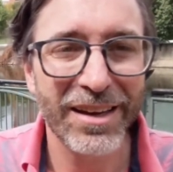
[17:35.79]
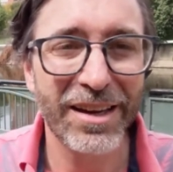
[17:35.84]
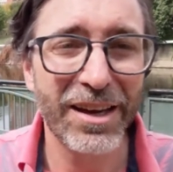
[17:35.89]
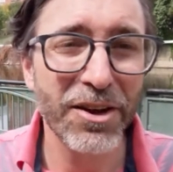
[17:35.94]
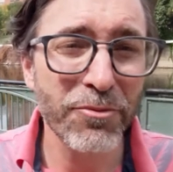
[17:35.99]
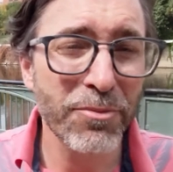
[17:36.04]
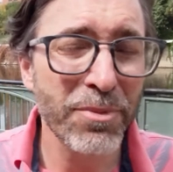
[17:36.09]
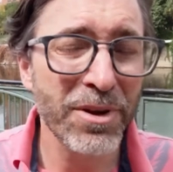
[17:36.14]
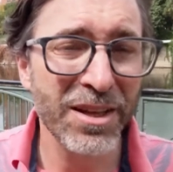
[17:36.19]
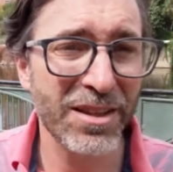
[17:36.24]

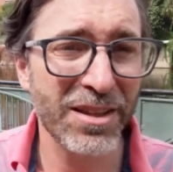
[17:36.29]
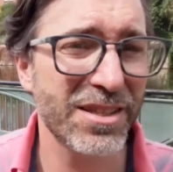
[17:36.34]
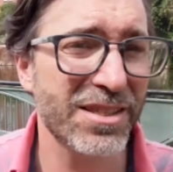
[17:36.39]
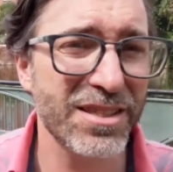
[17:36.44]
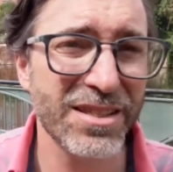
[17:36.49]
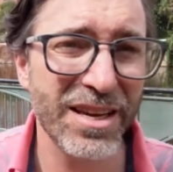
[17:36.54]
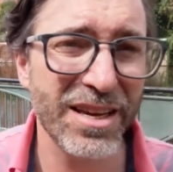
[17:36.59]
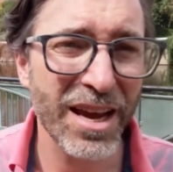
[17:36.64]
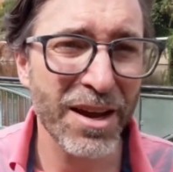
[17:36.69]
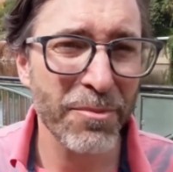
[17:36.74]
give me
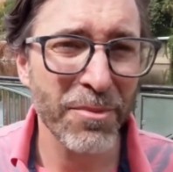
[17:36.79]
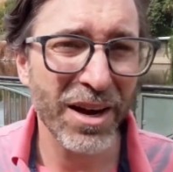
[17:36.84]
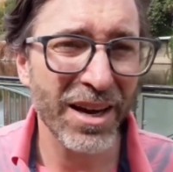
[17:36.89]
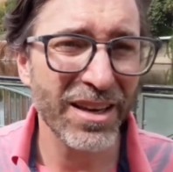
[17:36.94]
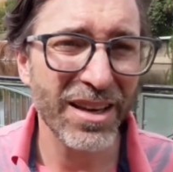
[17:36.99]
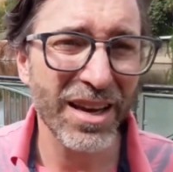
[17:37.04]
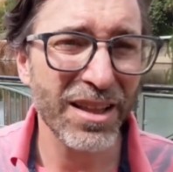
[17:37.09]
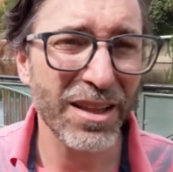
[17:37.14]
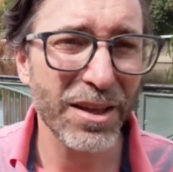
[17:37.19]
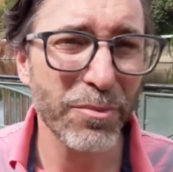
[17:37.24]
this day my
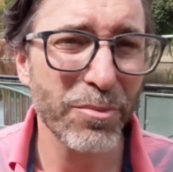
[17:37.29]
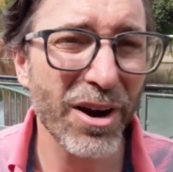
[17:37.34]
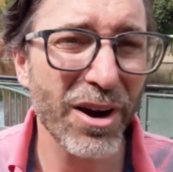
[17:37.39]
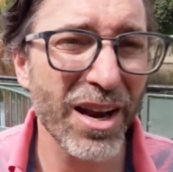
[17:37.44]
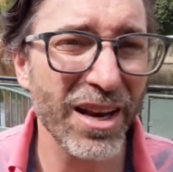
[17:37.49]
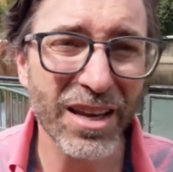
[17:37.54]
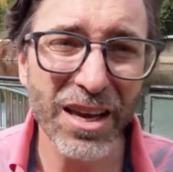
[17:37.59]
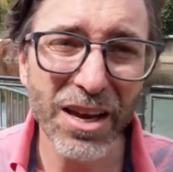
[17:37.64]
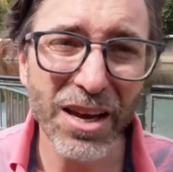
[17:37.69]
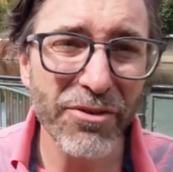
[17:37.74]
daily
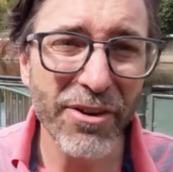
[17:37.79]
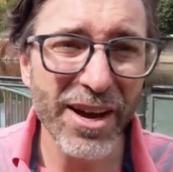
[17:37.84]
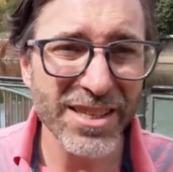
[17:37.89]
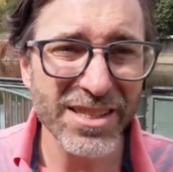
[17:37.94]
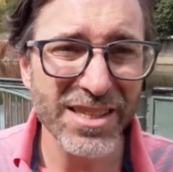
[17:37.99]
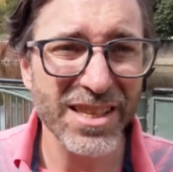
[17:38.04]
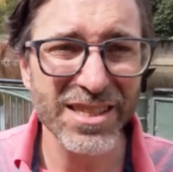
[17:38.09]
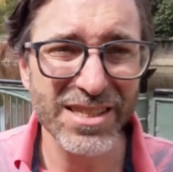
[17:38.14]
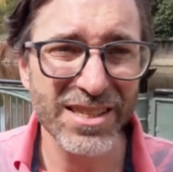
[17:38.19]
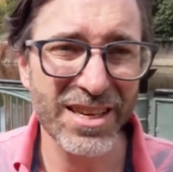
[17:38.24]
bread. Give
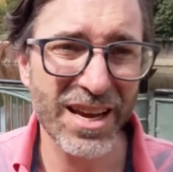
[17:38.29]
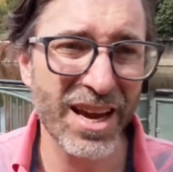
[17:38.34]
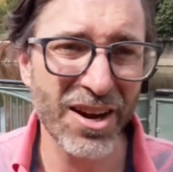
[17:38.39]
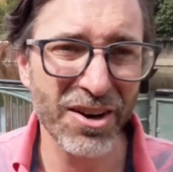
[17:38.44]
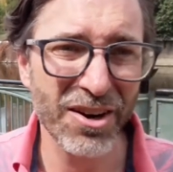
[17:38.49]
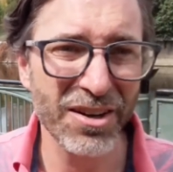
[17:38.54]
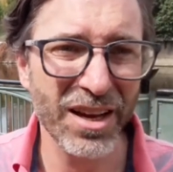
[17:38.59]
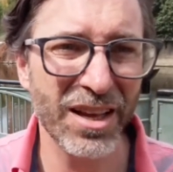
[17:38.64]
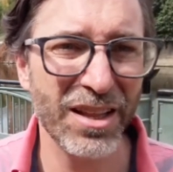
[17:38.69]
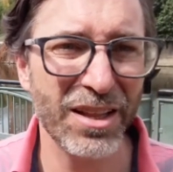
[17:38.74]
us this day
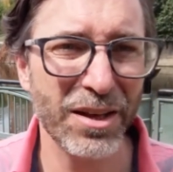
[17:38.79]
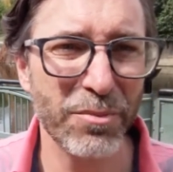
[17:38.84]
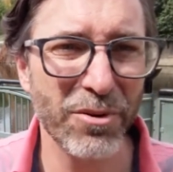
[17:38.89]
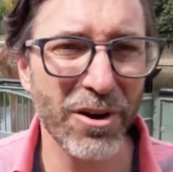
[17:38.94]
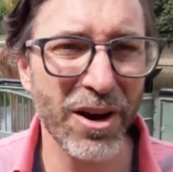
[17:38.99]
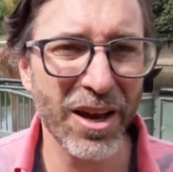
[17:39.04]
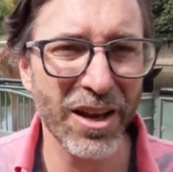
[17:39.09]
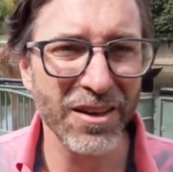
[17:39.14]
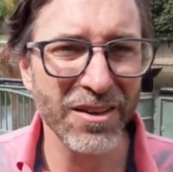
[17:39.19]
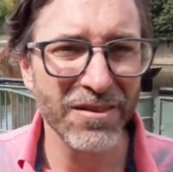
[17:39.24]
our daily
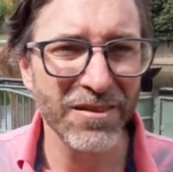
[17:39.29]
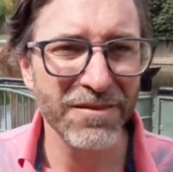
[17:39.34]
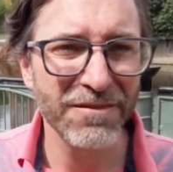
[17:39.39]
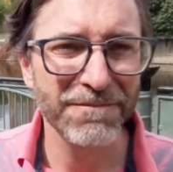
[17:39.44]
bread.